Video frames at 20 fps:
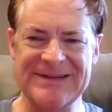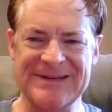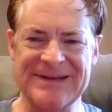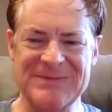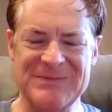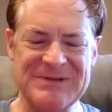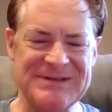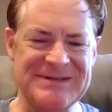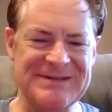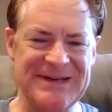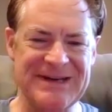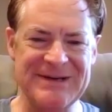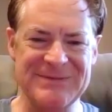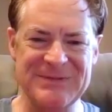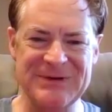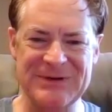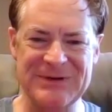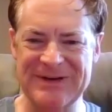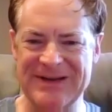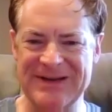keep
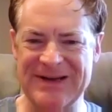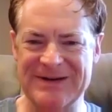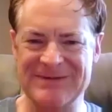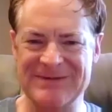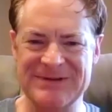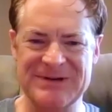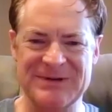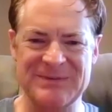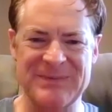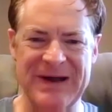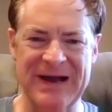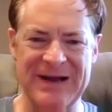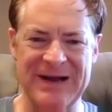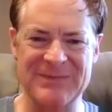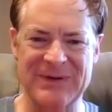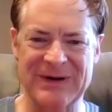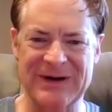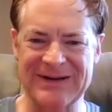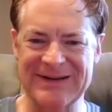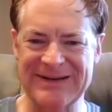sustainability kind of in your back
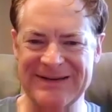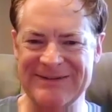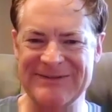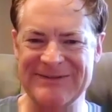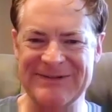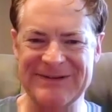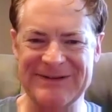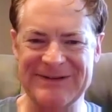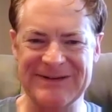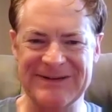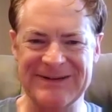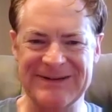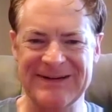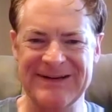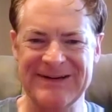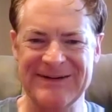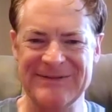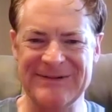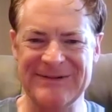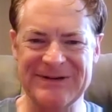pocket when you're
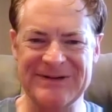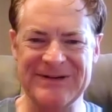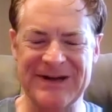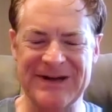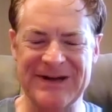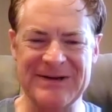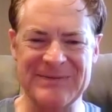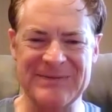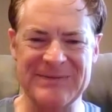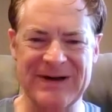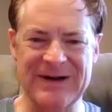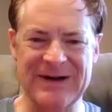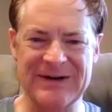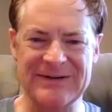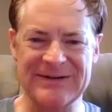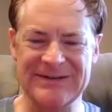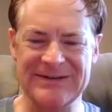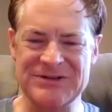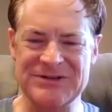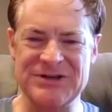when you're talking about
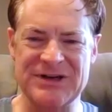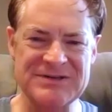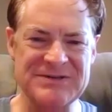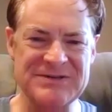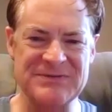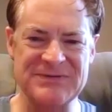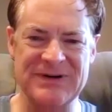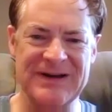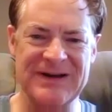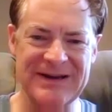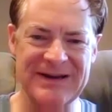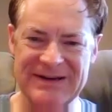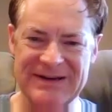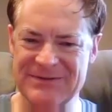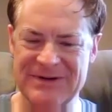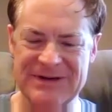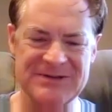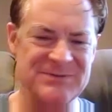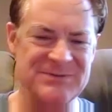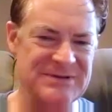justifying
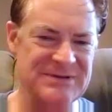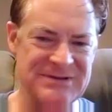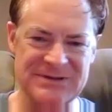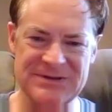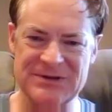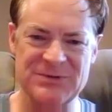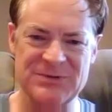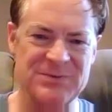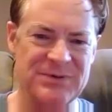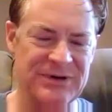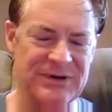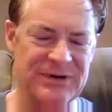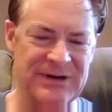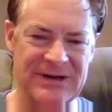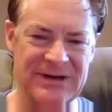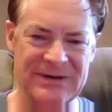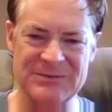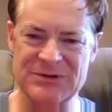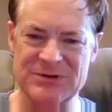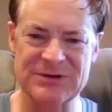investments in new
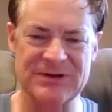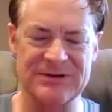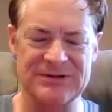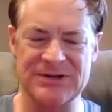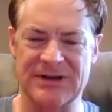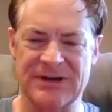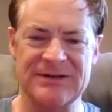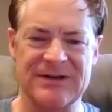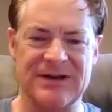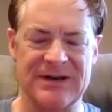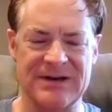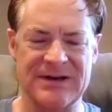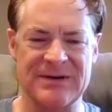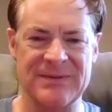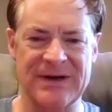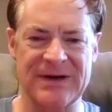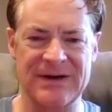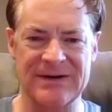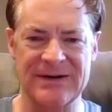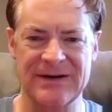programs or talking
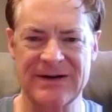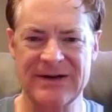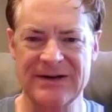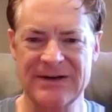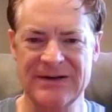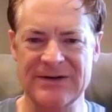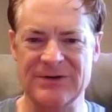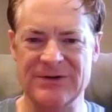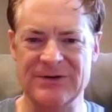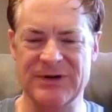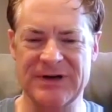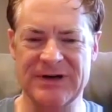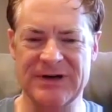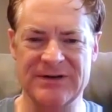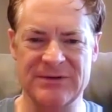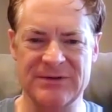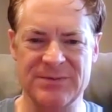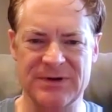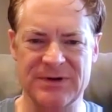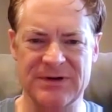about you know creating
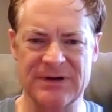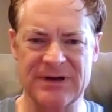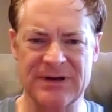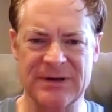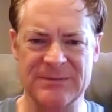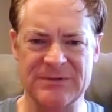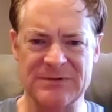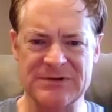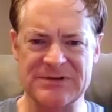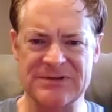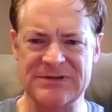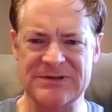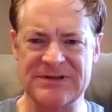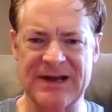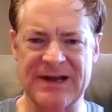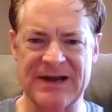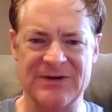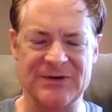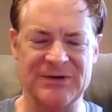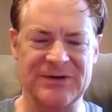new programs to
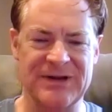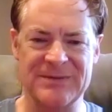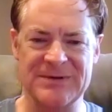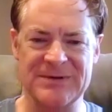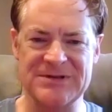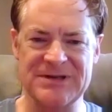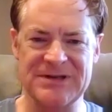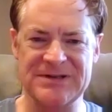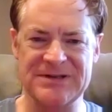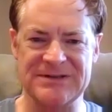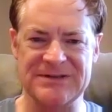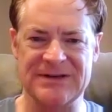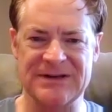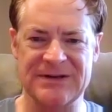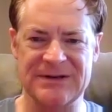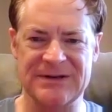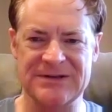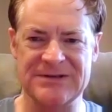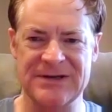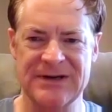tackle climate change and
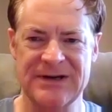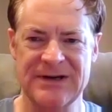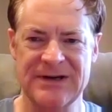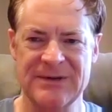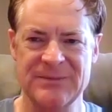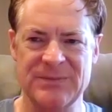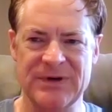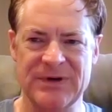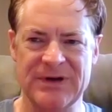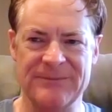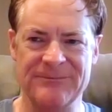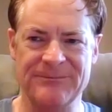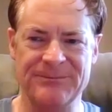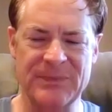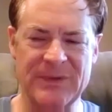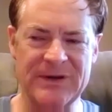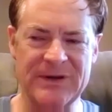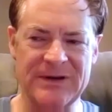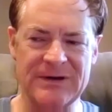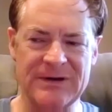others but
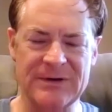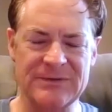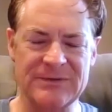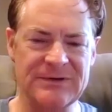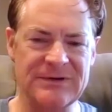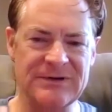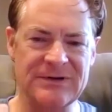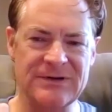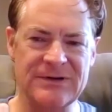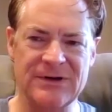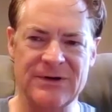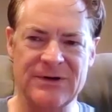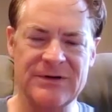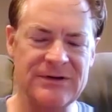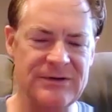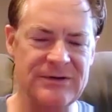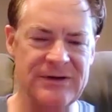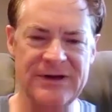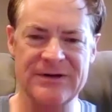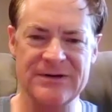you know go
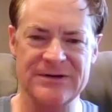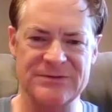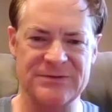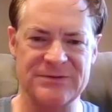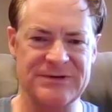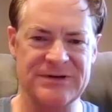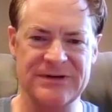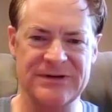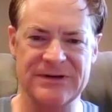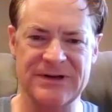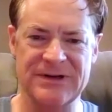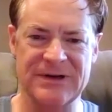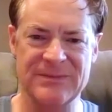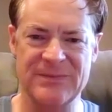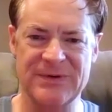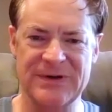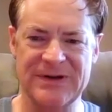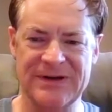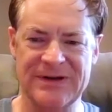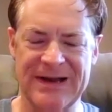to leaders within your
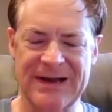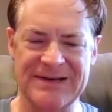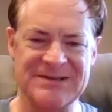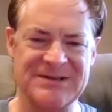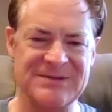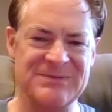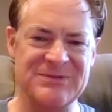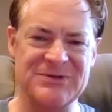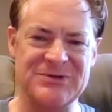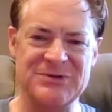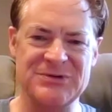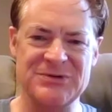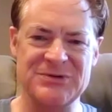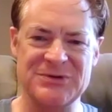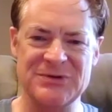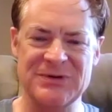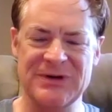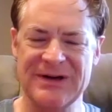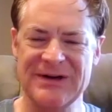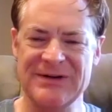company and ask them
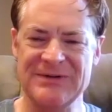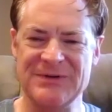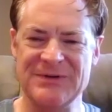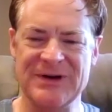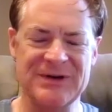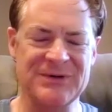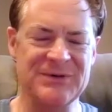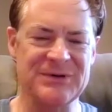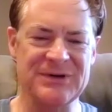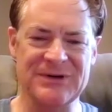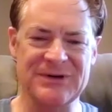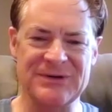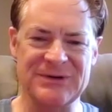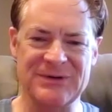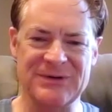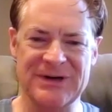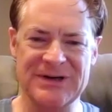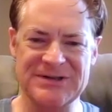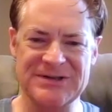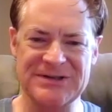two very critical
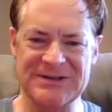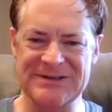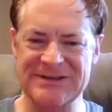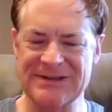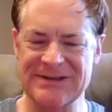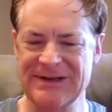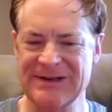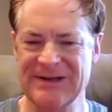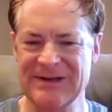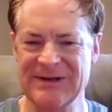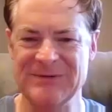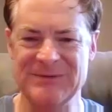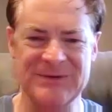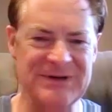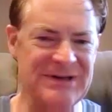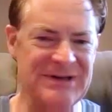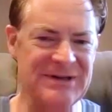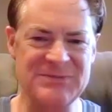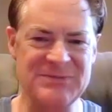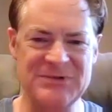questions
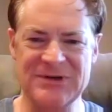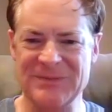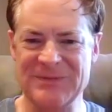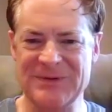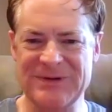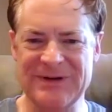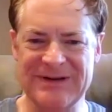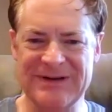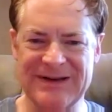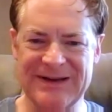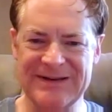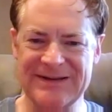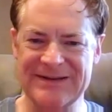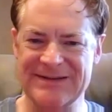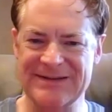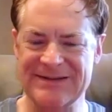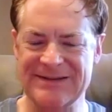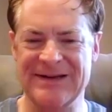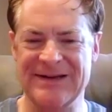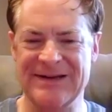what keeps you up at
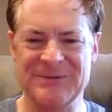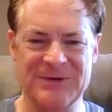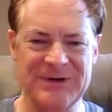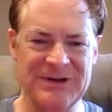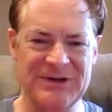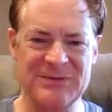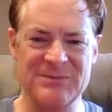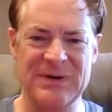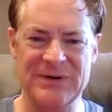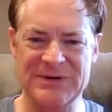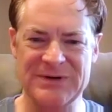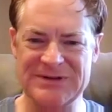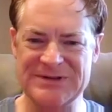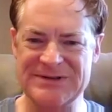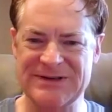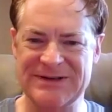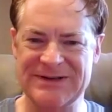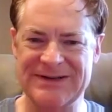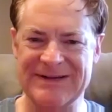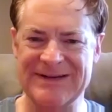night, and what are you
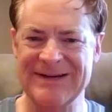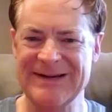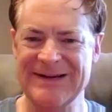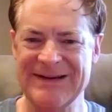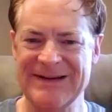bonused on?